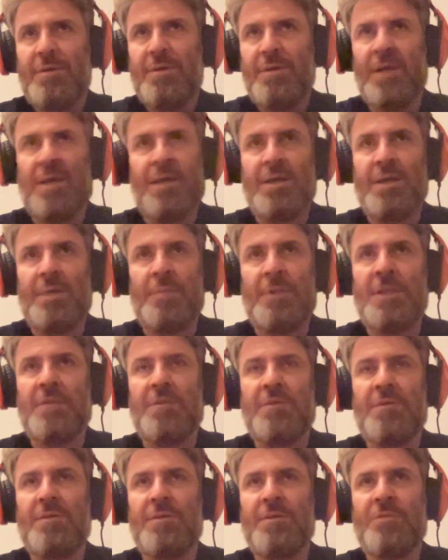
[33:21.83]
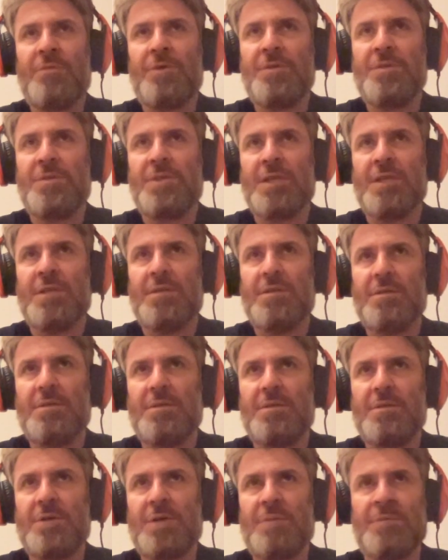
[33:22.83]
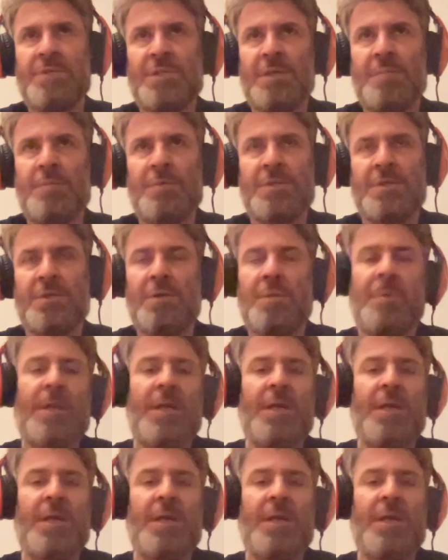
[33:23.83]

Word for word: yeah and i mean to, as far as like Xavi's comments go i